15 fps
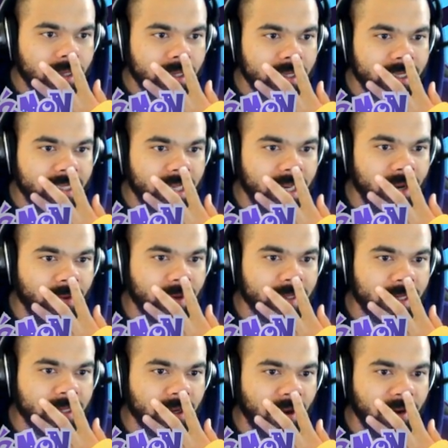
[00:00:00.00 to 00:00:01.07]
Sina wants
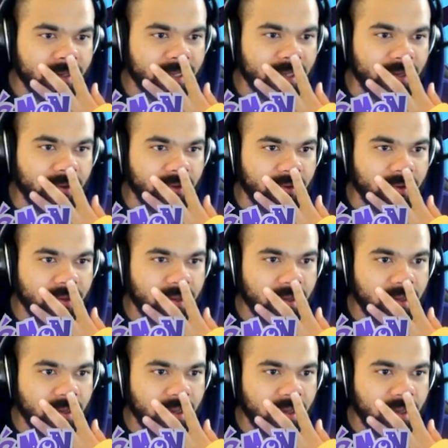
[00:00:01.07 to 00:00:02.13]
to talk to you.
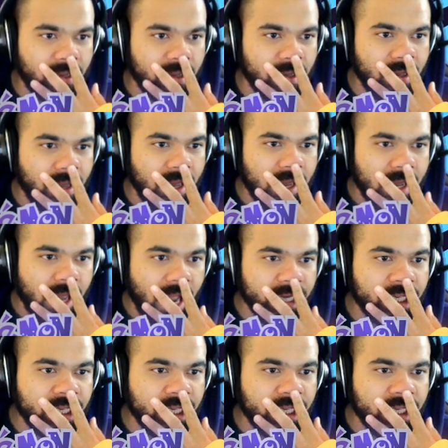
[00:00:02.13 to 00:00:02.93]
I